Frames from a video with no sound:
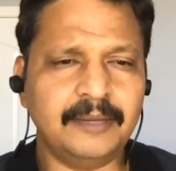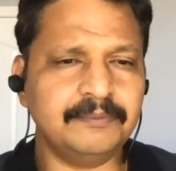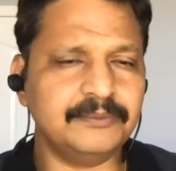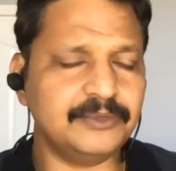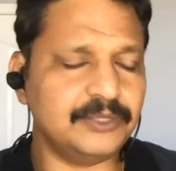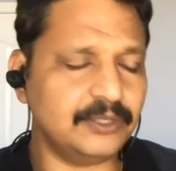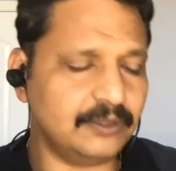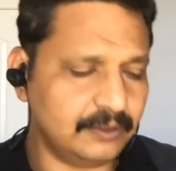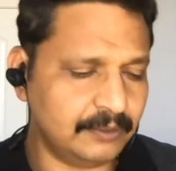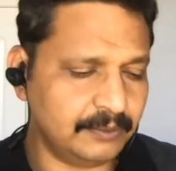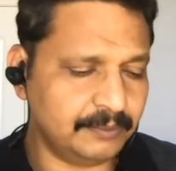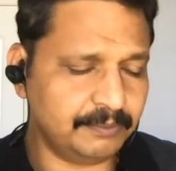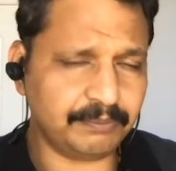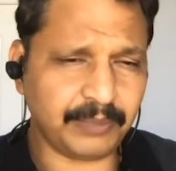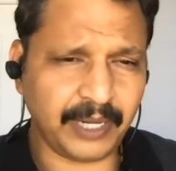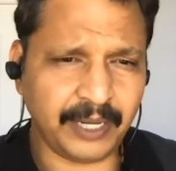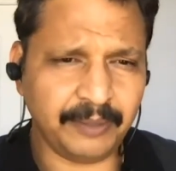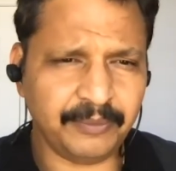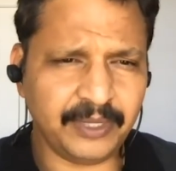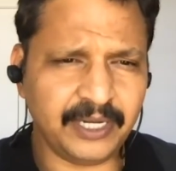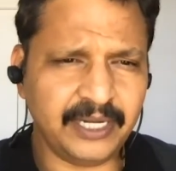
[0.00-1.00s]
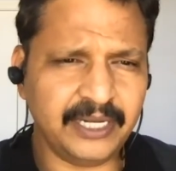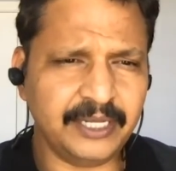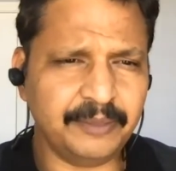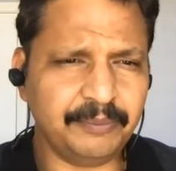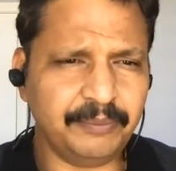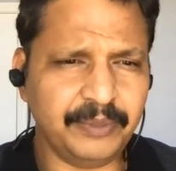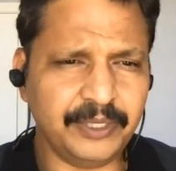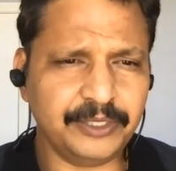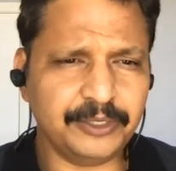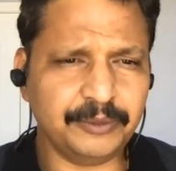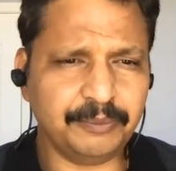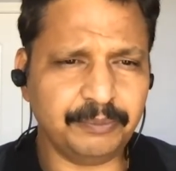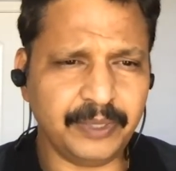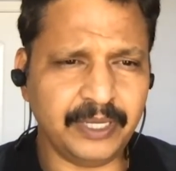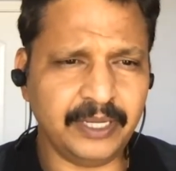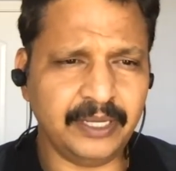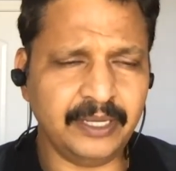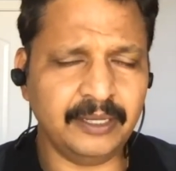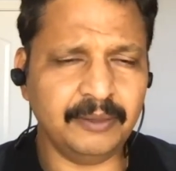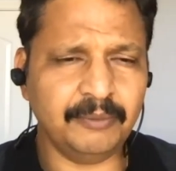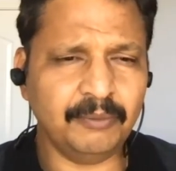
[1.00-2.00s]
So primarily in
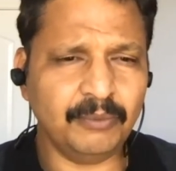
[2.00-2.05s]
P2P,